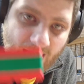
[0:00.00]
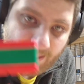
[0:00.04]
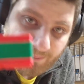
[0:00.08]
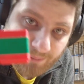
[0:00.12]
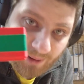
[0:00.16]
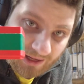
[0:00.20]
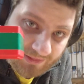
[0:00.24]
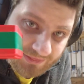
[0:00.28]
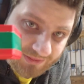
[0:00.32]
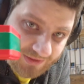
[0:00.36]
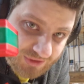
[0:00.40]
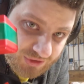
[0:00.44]
I
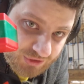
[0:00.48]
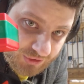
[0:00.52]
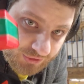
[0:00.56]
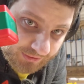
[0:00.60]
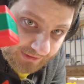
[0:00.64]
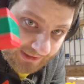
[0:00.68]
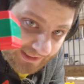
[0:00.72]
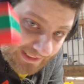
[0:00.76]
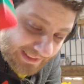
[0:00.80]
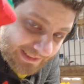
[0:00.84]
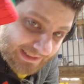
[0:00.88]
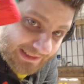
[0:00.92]
bought this
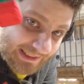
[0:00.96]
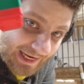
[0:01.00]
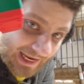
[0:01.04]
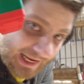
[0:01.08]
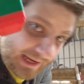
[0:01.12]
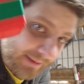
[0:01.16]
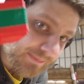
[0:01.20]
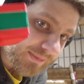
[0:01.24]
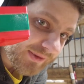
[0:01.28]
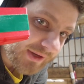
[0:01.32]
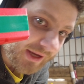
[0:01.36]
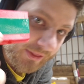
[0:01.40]
green
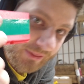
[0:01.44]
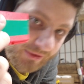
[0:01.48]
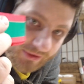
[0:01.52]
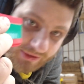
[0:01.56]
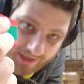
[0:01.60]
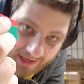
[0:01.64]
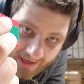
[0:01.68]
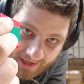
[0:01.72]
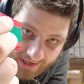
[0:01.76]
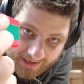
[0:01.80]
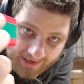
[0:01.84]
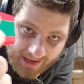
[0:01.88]
tape the other
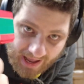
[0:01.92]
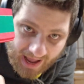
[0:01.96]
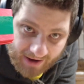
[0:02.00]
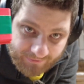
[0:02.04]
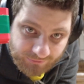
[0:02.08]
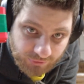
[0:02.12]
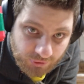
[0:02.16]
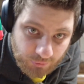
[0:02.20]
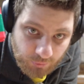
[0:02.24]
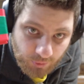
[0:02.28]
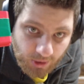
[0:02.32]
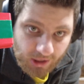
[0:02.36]
day
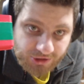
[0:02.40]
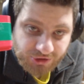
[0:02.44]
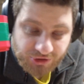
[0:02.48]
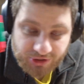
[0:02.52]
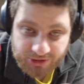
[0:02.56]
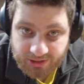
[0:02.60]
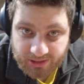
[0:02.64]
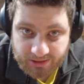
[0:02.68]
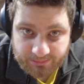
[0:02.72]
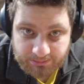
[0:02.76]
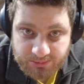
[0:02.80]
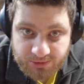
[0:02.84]
after
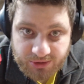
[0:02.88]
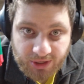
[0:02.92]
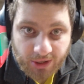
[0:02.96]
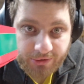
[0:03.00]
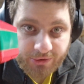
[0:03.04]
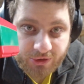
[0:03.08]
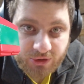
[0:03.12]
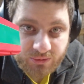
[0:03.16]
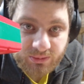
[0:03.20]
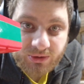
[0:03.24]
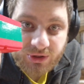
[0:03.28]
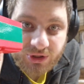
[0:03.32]
watching a
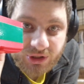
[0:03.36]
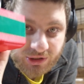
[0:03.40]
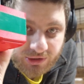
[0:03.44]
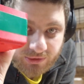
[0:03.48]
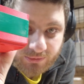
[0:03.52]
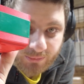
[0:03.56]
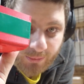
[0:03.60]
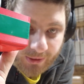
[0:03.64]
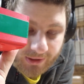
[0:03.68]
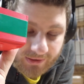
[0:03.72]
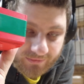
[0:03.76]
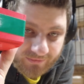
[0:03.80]
Saunders
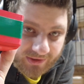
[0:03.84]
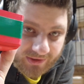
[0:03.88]
Machine Work